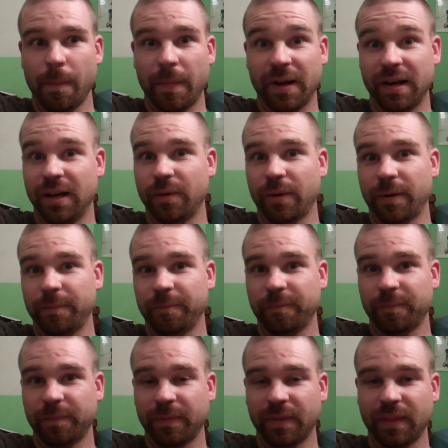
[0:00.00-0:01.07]
But anyway,
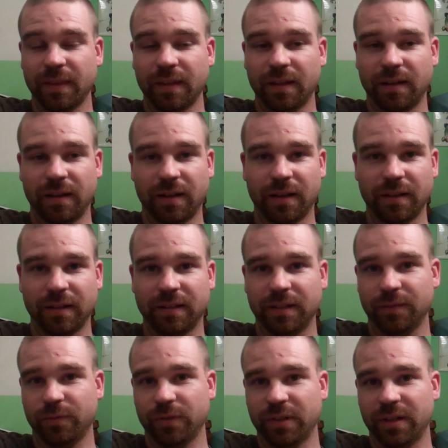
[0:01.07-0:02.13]
uh, that's
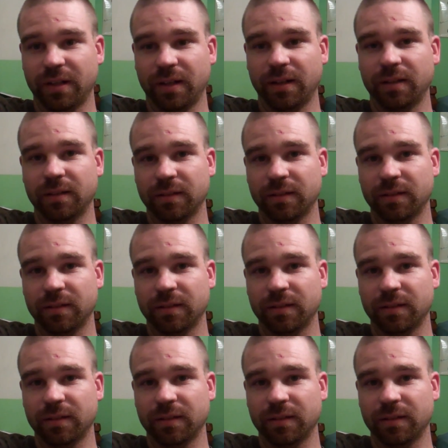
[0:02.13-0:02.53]
it for today.